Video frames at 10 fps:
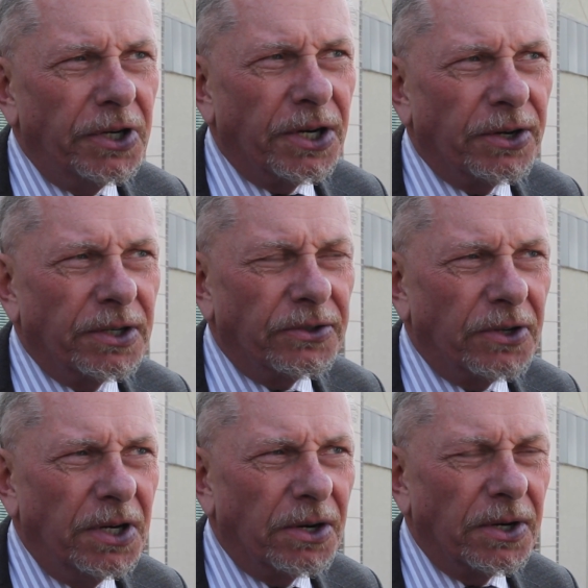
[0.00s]
hearing
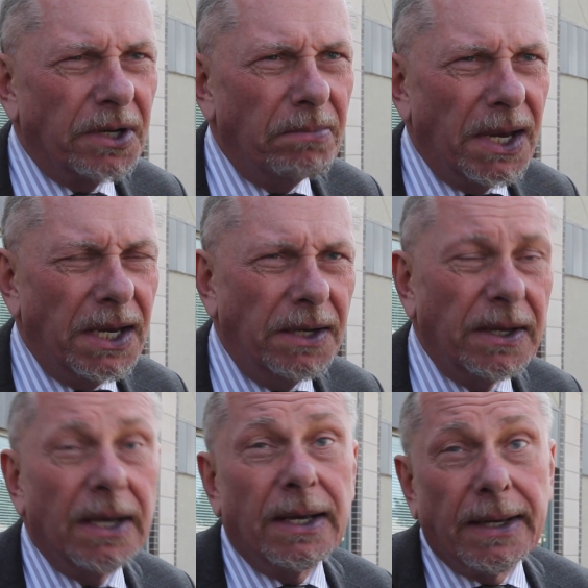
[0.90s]
is a hearing
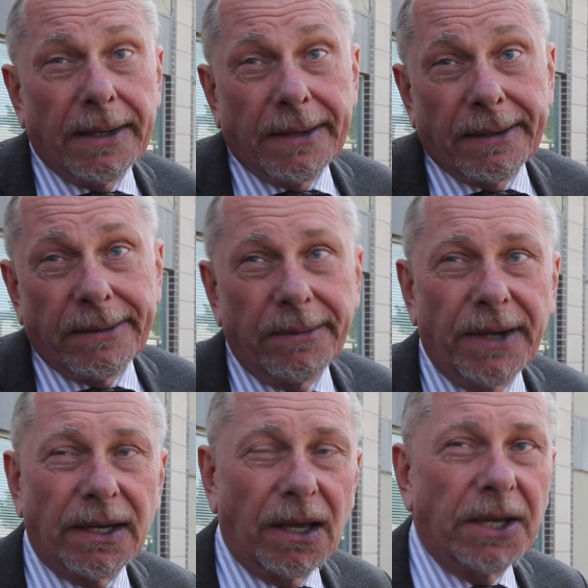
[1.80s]
made,
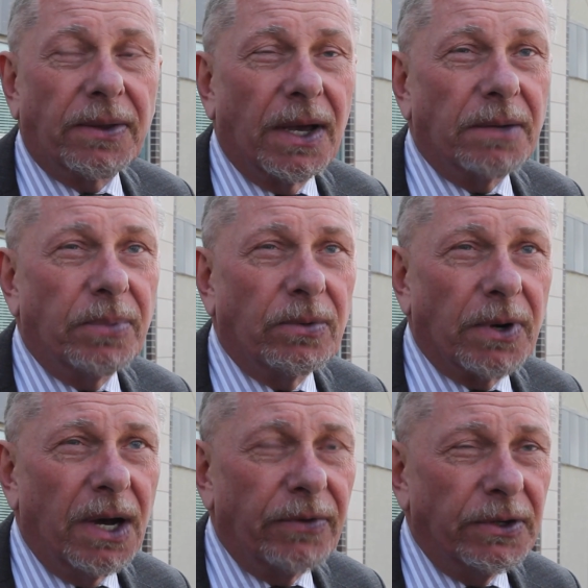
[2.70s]
well, not like that, but
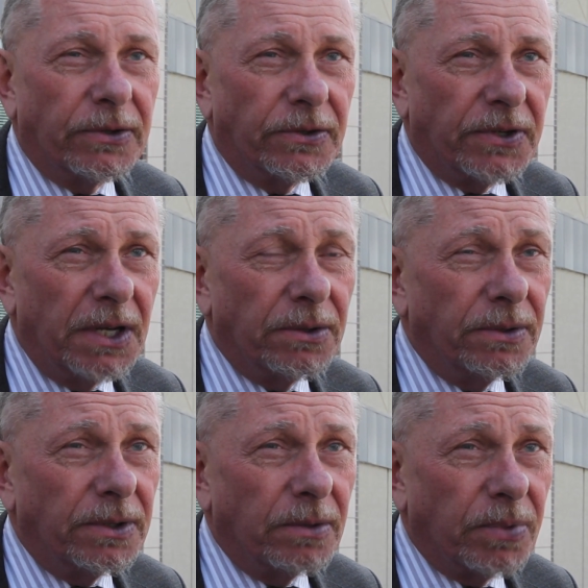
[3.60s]
where evidence is
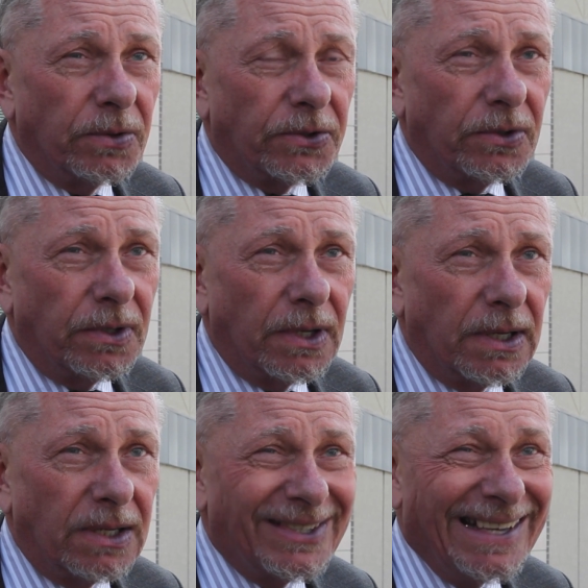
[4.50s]
tendered that the person
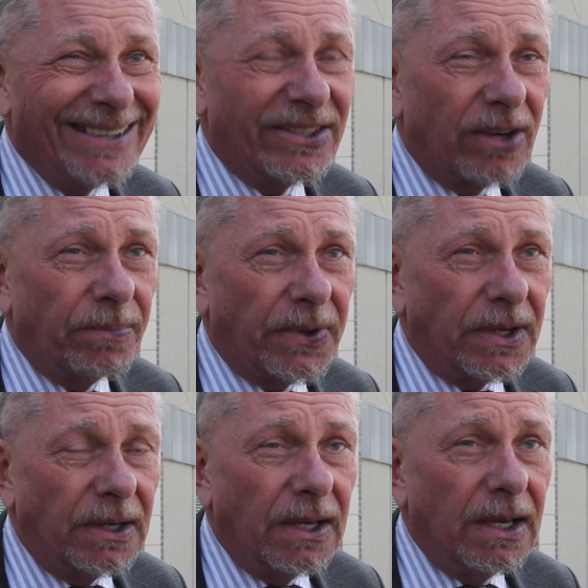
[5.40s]
has done
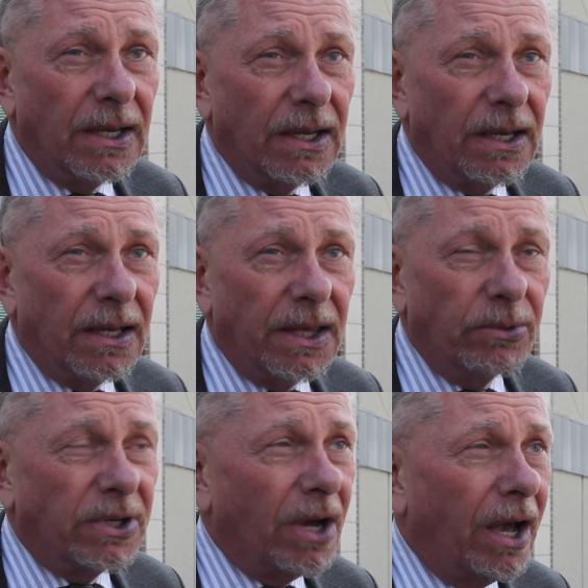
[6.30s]
something
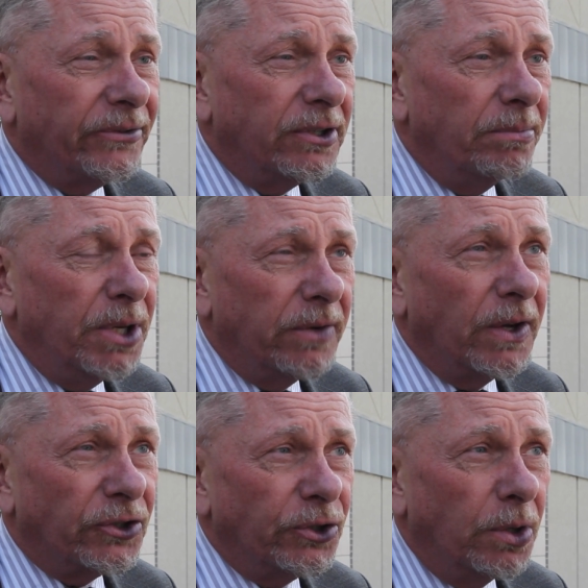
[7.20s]
that would cause him to be
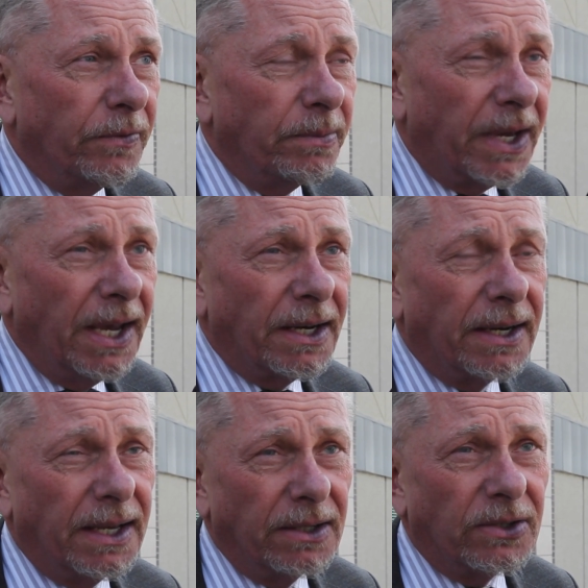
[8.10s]
excluded from
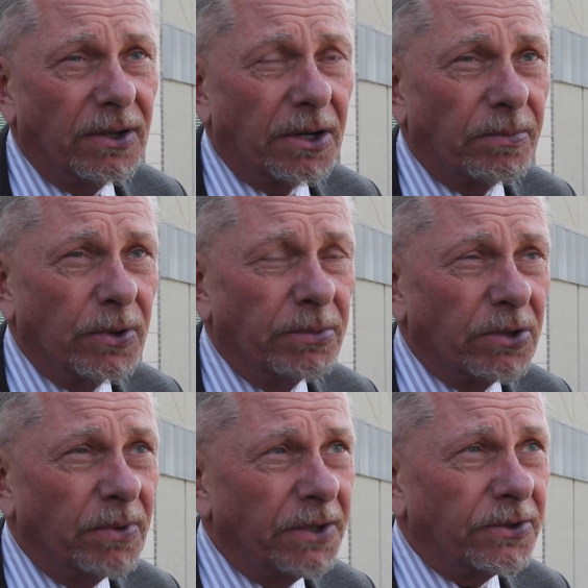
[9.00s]
Canada and is not a
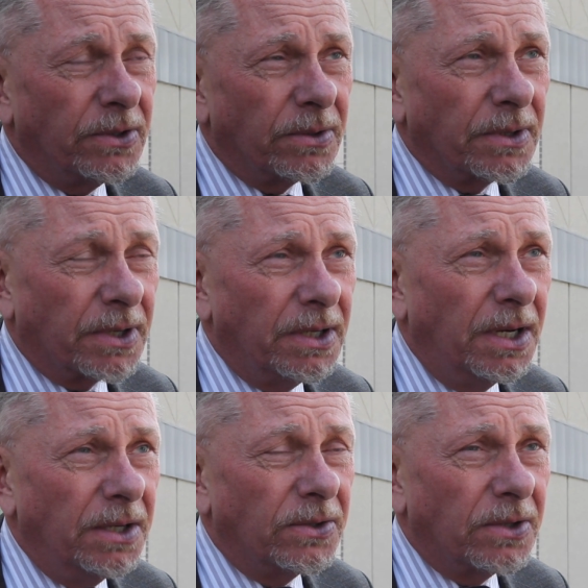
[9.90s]
permanent resident or a
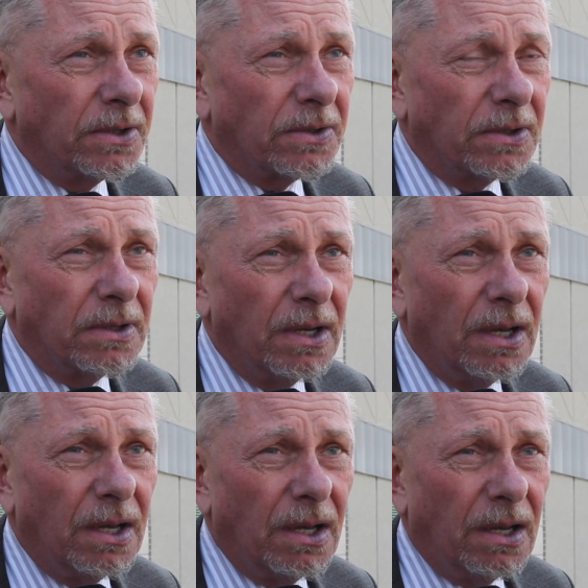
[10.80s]
Canadian citizen.
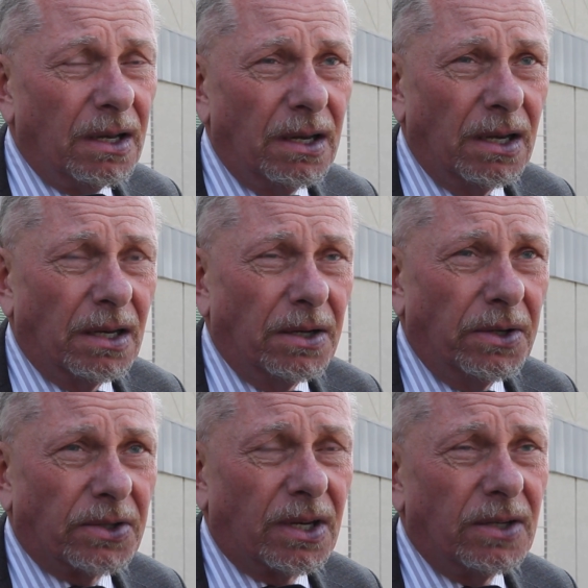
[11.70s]
And in
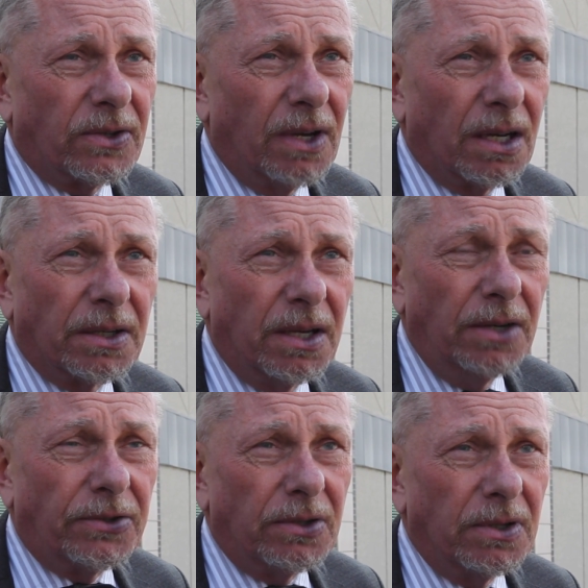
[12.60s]
this case, the
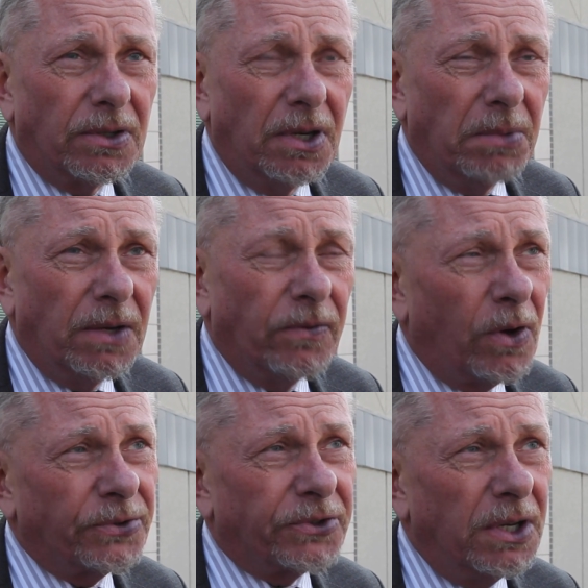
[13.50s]
allegation is he made
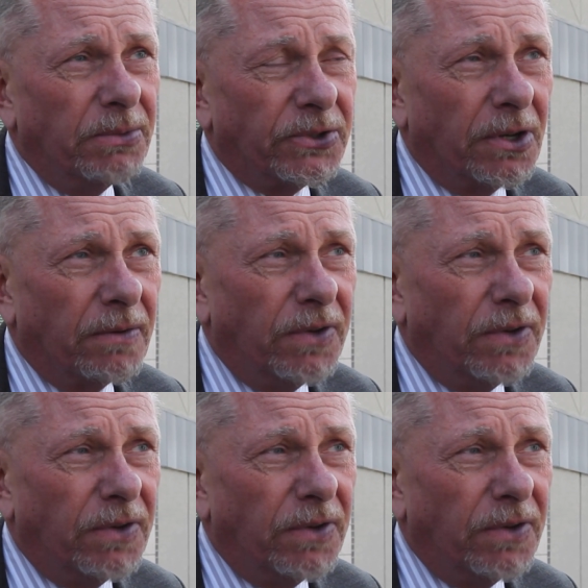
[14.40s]
false statements on a